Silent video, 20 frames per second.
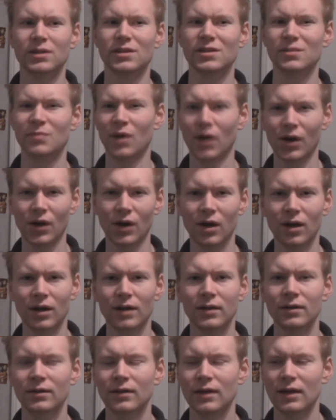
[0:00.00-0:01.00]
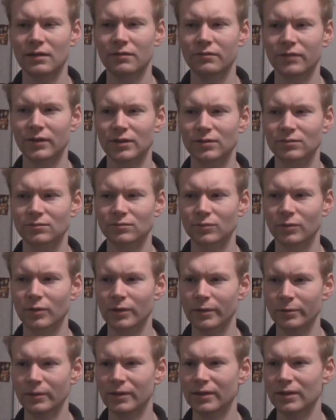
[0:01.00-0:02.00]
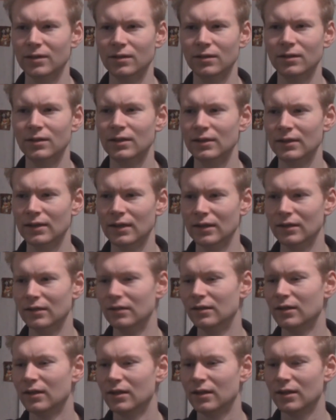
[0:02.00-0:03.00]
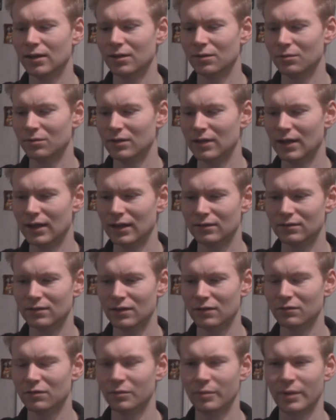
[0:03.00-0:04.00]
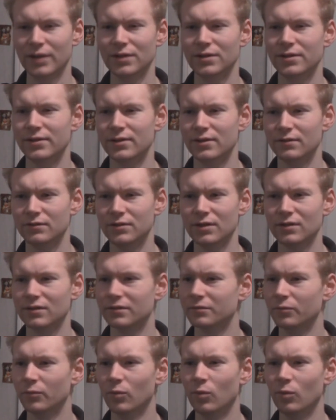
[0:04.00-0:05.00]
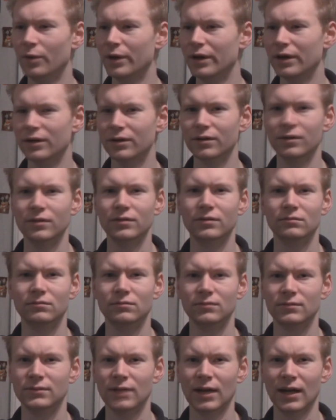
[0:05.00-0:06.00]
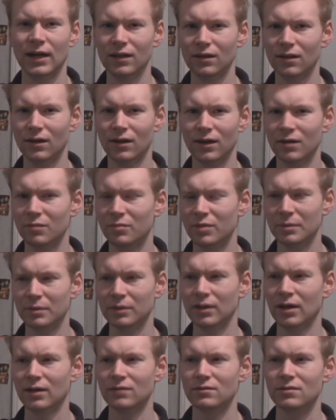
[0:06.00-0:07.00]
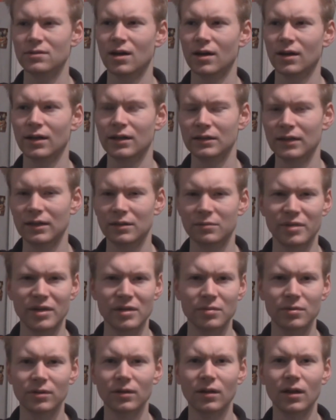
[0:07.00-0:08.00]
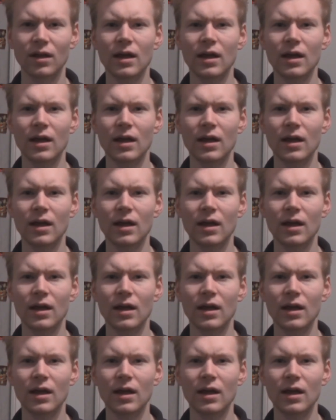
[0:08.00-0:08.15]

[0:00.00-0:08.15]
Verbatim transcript: spot on and felt really, really good, and then you would get several pages of just weird dialogue and people not talking like people.